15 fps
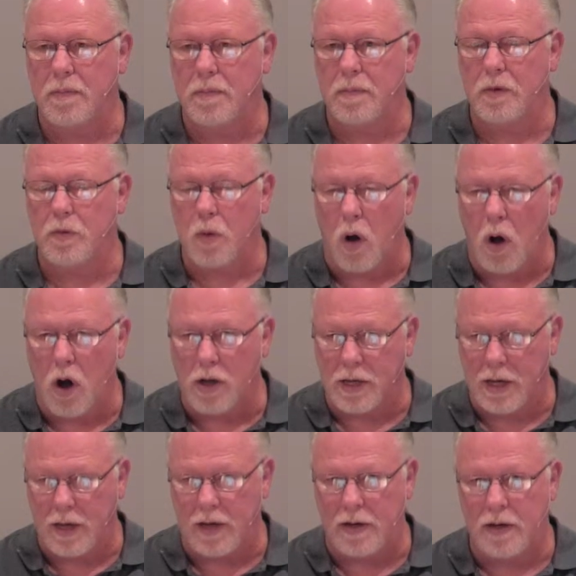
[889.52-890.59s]
wrong
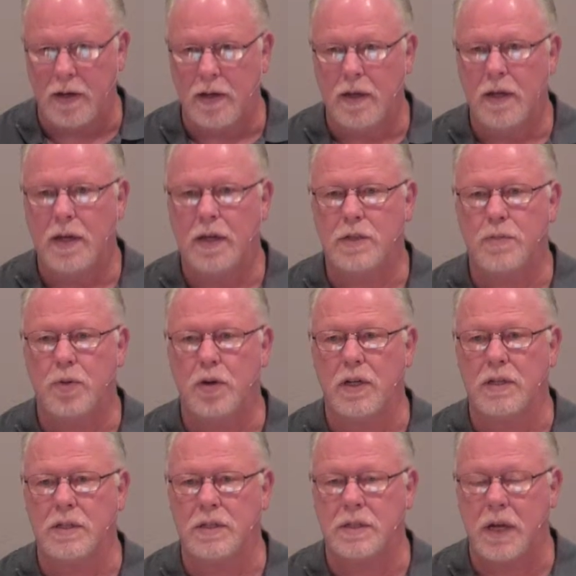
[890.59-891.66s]
in is
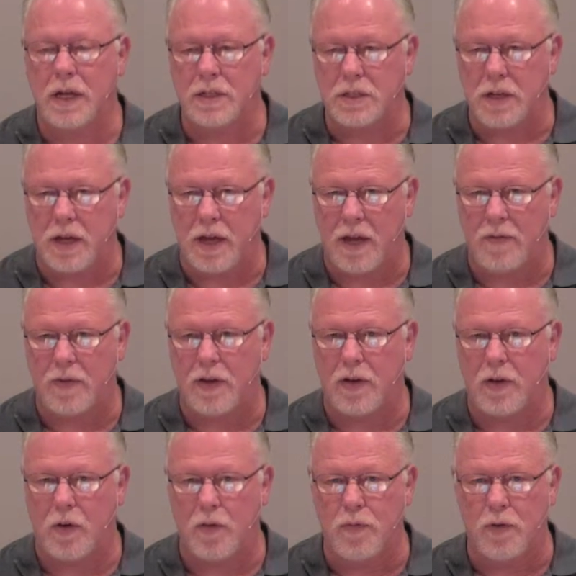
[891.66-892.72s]
putting such a heavy
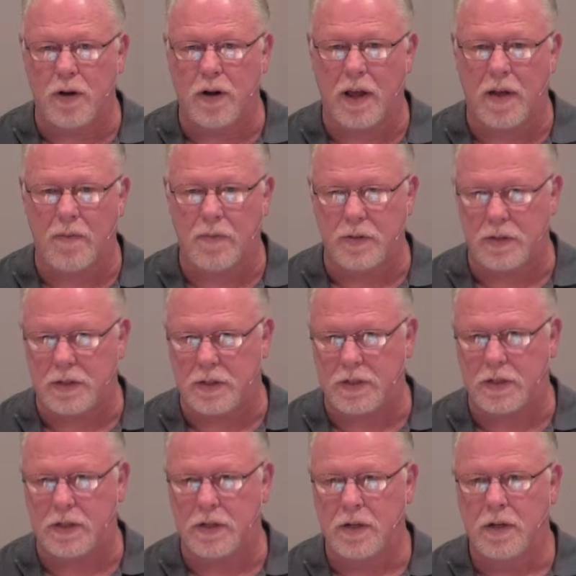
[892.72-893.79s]
overt
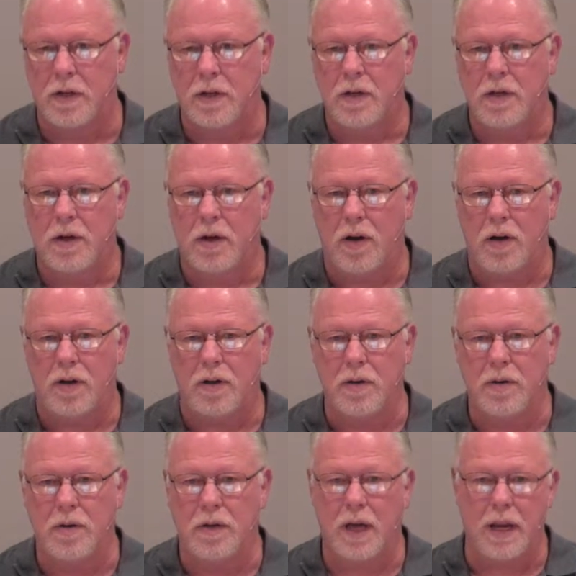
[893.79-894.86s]
emphasis
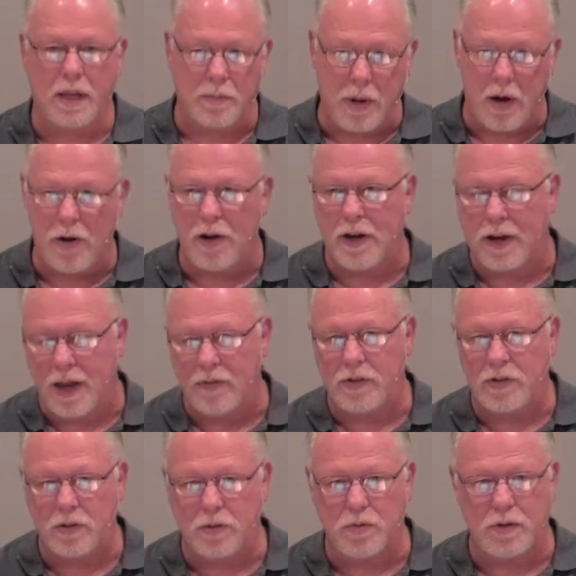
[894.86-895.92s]
on getting married and having
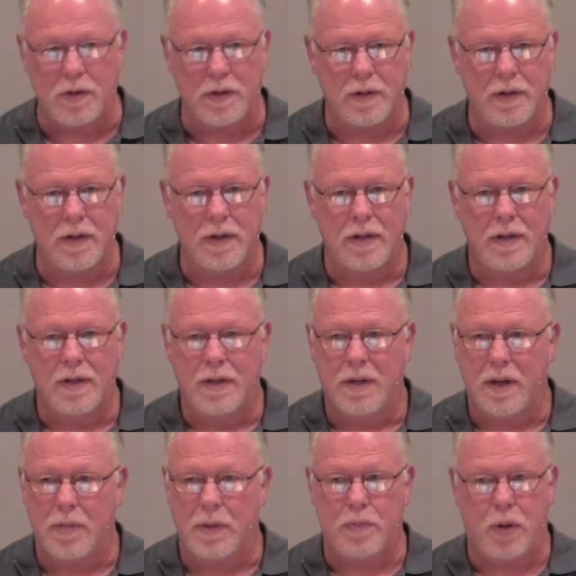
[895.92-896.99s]
children.
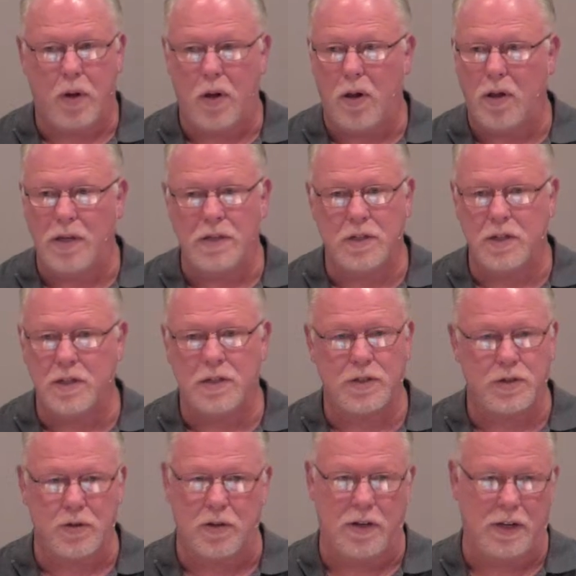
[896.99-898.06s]
I mean, Paul and Jesus
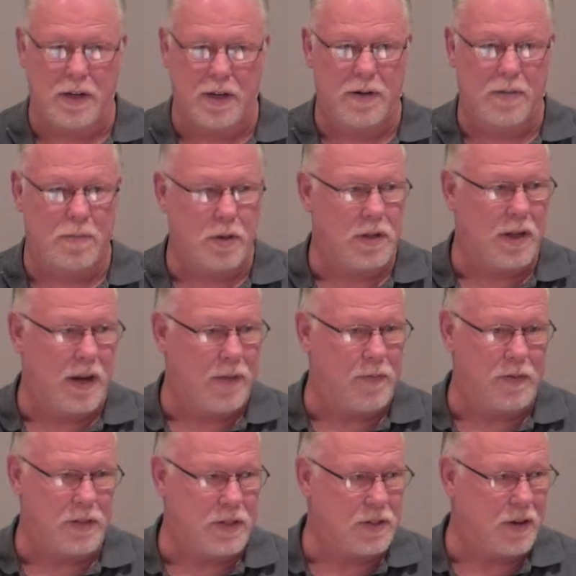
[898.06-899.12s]
certainly didn't put that
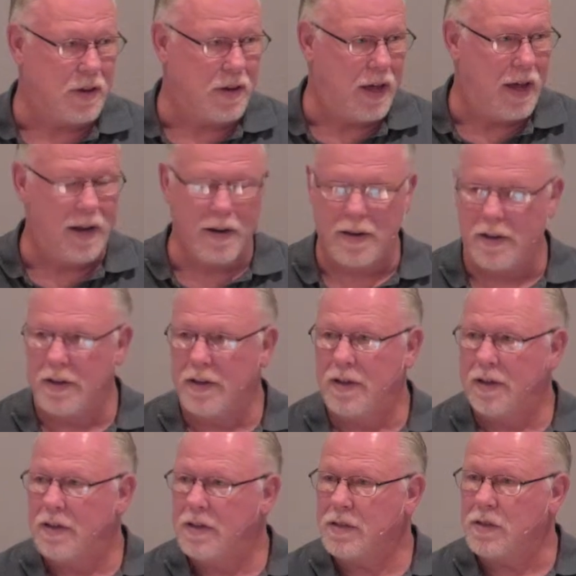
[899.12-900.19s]
emphasis on that.
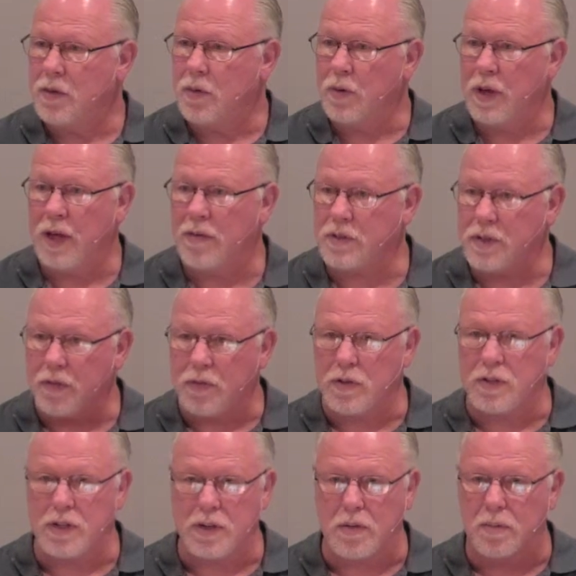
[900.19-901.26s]
So we have several
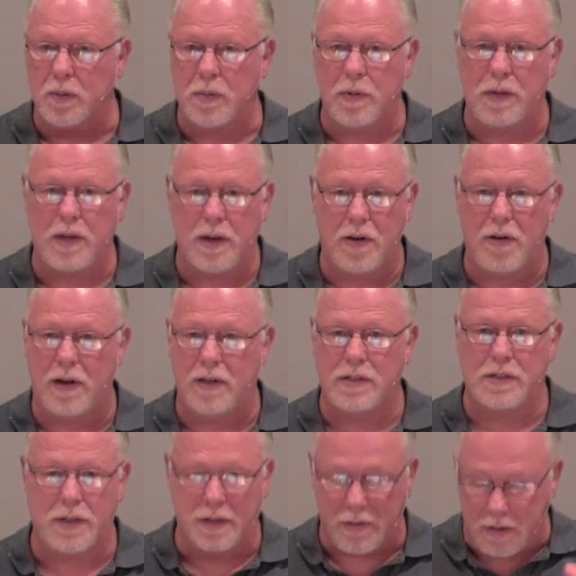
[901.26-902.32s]
single people here, and I
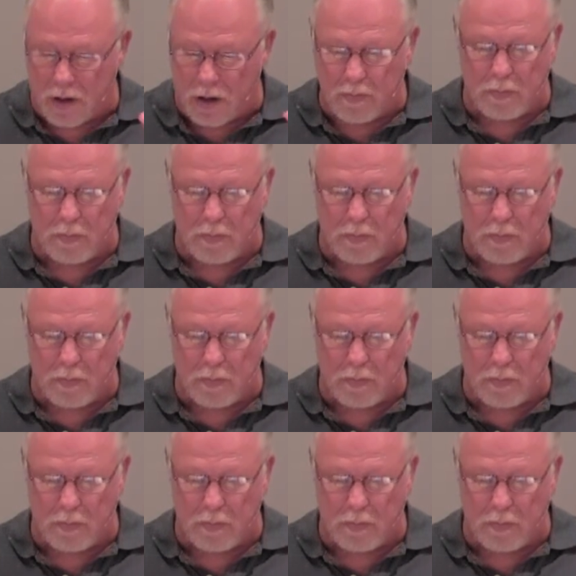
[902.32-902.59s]
say, God